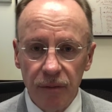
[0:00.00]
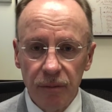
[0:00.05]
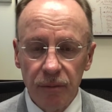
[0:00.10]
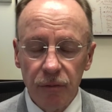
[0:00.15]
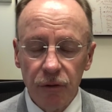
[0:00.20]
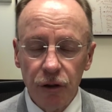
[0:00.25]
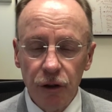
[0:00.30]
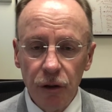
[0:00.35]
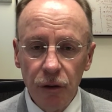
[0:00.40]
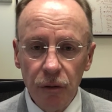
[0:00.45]

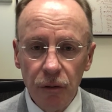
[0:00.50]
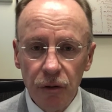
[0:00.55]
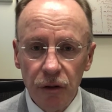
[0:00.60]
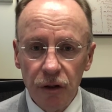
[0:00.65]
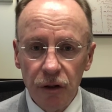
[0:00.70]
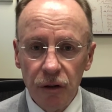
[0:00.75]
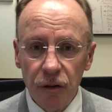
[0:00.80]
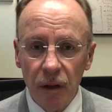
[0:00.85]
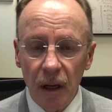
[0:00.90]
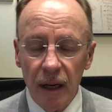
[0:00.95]
Choose
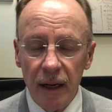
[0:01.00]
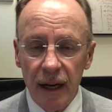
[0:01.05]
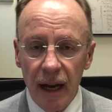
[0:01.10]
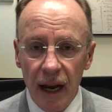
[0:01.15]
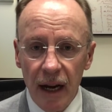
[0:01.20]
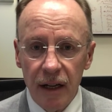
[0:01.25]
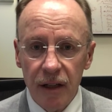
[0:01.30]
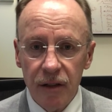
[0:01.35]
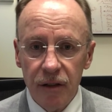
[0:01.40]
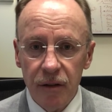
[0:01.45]
an
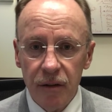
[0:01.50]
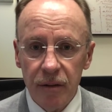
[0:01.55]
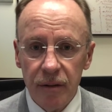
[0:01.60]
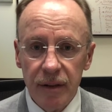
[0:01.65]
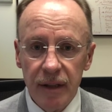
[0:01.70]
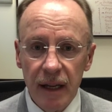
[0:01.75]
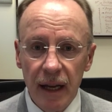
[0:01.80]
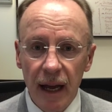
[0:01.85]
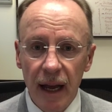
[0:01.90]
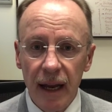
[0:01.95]
attitude
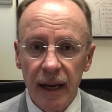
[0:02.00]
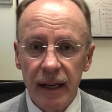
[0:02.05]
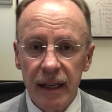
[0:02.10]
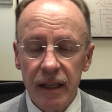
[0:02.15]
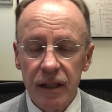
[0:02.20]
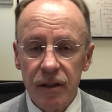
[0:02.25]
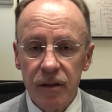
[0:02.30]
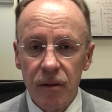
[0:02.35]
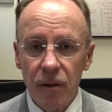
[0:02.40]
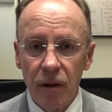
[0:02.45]
that is
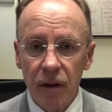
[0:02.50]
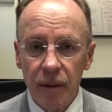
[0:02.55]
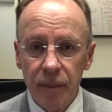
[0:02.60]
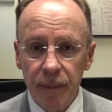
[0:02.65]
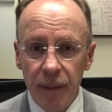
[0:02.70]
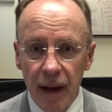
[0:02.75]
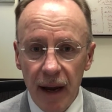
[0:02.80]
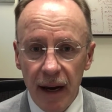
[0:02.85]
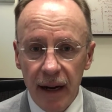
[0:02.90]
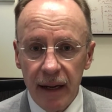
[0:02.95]

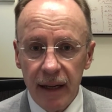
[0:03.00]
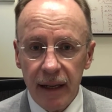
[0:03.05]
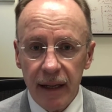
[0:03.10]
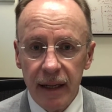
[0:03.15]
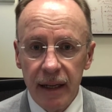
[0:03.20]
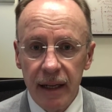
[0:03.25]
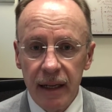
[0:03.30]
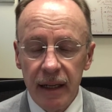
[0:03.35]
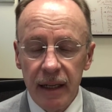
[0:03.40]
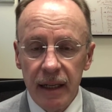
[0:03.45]
dogmatic
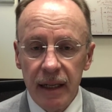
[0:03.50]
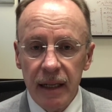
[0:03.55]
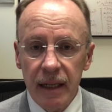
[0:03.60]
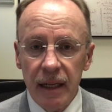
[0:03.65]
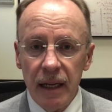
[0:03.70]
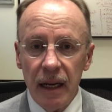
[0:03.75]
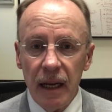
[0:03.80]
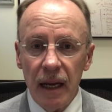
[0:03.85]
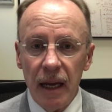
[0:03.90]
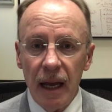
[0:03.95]

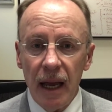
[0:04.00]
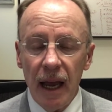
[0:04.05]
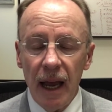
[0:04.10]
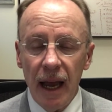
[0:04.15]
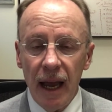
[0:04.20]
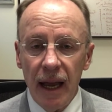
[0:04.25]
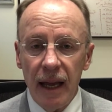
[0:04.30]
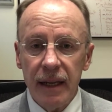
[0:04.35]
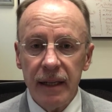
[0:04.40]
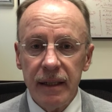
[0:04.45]

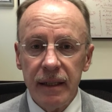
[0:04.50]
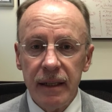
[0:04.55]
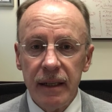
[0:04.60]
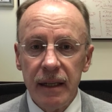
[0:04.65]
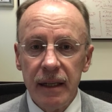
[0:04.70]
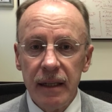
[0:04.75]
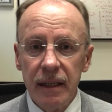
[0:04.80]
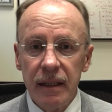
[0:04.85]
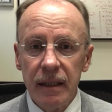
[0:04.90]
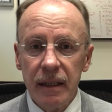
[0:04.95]
and
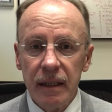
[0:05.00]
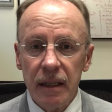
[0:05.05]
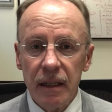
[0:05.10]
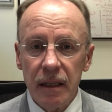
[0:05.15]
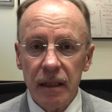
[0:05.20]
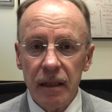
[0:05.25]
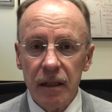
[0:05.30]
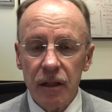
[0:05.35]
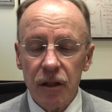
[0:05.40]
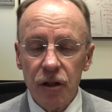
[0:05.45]

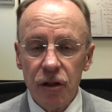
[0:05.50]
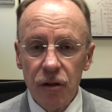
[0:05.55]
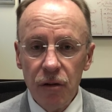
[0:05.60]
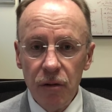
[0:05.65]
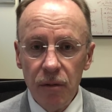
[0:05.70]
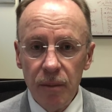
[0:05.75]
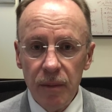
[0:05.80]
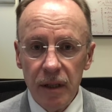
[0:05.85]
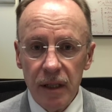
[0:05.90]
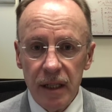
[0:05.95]

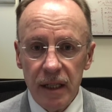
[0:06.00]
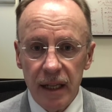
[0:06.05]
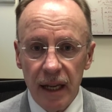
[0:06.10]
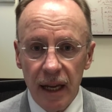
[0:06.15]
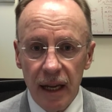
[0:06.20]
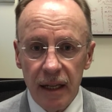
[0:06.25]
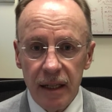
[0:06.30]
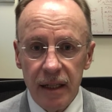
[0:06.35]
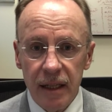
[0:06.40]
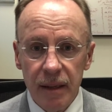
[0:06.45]
assume the
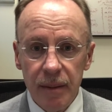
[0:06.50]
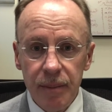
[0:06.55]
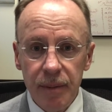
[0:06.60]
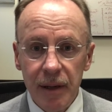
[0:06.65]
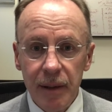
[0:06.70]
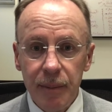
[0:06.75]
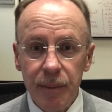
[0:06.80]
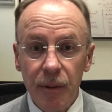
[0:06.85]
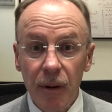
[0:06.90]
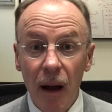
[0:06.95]
stance that
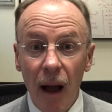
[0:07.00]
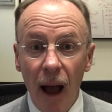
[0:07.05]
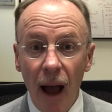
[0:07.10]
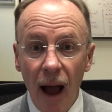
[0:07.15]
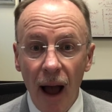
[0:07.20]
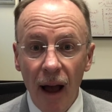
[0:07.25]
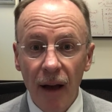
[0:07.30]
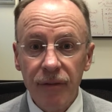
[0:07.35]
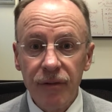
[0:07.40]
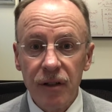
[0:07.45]
people
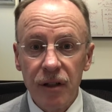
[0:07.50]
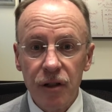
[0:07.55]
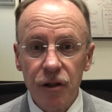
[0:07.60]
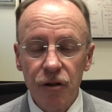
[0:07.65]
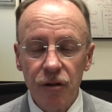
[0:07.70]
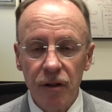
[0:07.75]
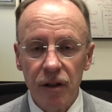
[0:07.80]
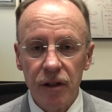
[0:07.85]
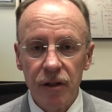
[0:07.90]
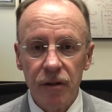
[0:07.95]
have to
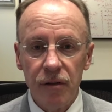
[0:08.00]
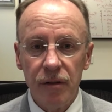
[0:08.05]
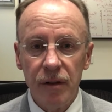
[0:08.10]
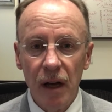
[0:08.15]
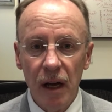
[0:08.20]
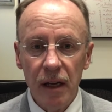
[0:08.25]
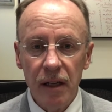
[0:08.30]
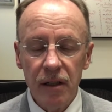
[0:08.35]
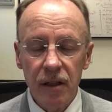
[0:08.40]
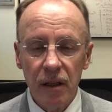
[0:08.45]
treat you
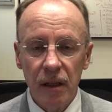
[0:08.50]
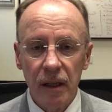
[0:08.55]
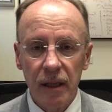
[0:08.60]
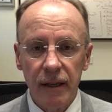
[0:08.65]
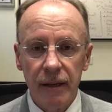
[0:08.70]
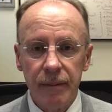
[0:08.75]
nicely.